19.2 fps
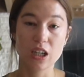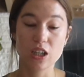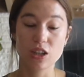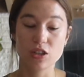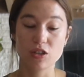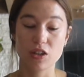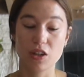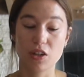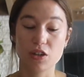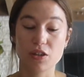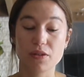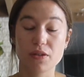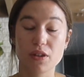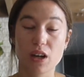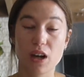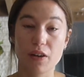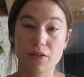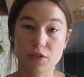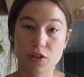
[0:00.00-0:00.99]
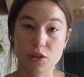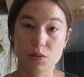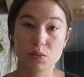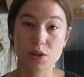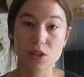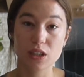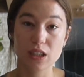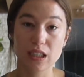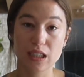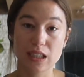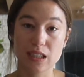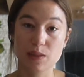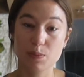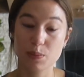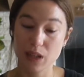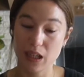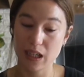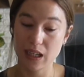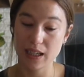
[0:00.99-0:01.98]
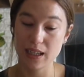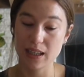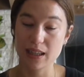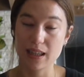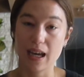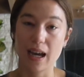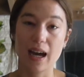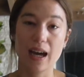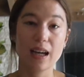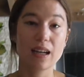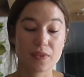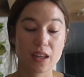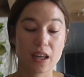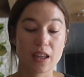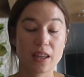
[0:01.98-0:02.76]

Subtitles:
so that you're comfortable explaining that.